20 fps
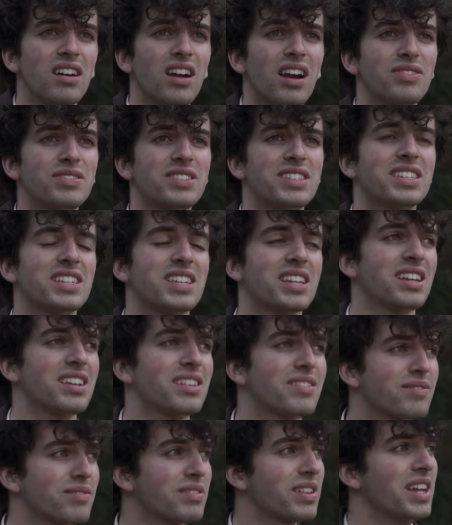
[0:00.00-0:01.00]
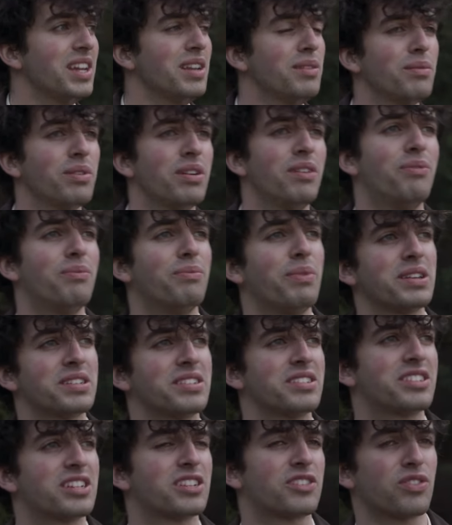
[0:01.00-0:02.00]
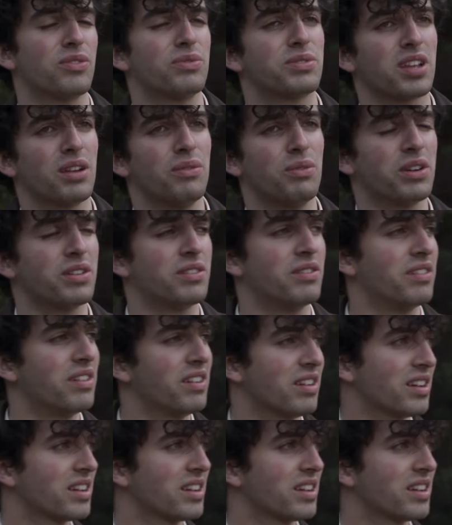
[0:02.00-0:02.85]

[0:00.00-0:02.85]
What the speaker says: I'm getting messages from someone